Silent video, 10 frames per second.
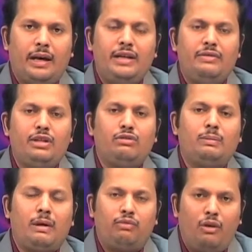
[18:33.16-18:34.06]
an
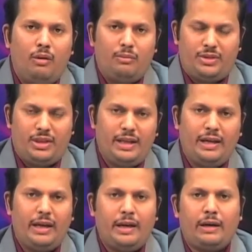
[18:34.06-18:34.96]
individual performs
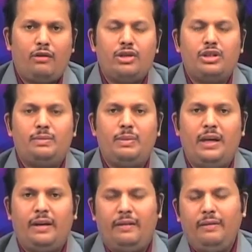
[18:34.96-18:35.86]
an, a, a conscious
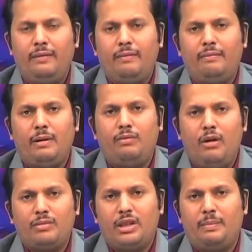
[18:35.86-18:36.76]
being
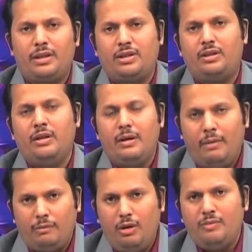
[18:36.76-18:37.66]
performs a person
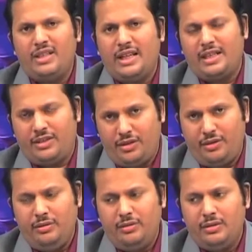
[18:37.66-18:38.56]
performs an
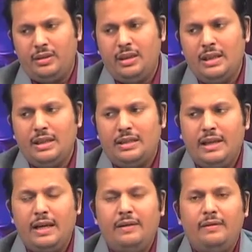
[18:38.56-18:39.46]
action,
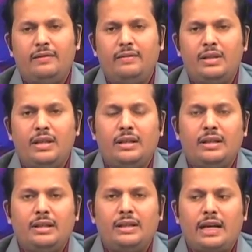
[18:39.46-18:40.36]
then
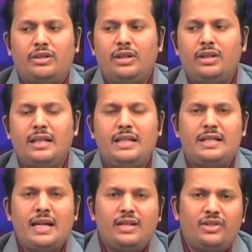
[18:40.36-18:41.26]
this action is an
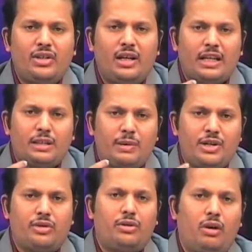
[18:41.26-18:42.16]
intentional
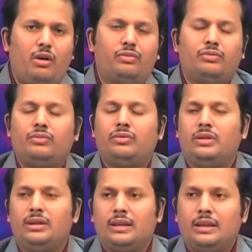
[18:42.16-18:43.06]
expression of
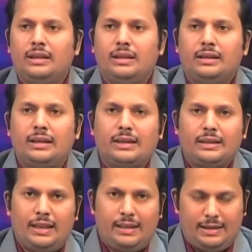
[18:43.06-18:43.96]

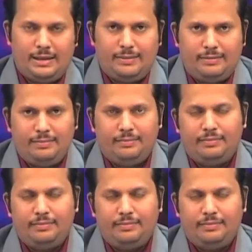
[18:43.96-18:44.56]
certain things.